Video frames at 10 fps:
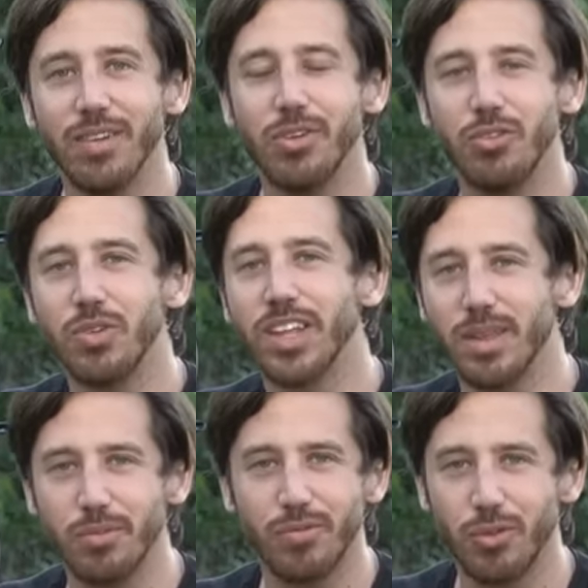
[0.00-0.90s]
if you do get
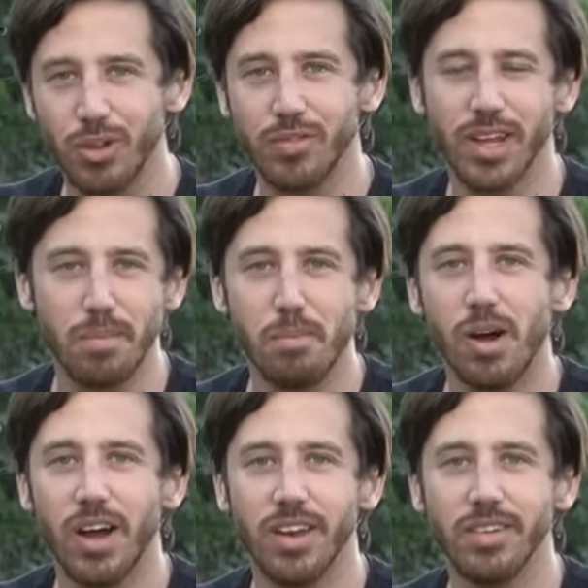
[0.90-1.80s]
them full of like
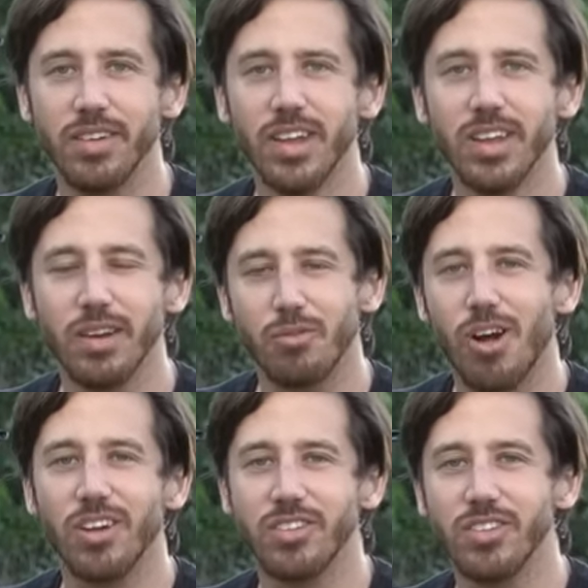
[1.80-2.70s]
mud and, and
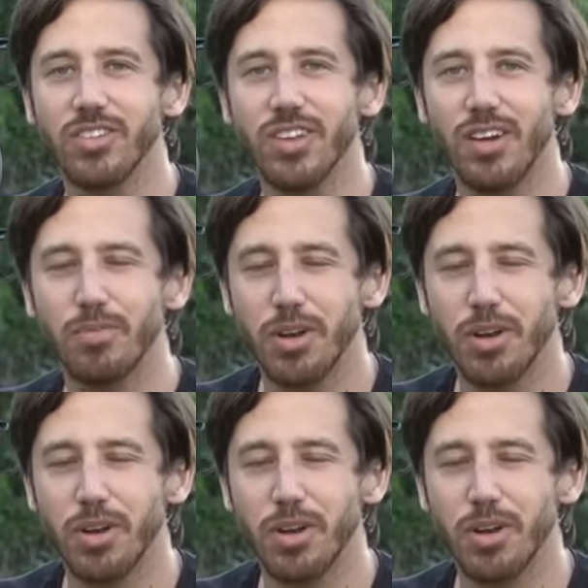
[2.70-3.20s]
rocks and stuff.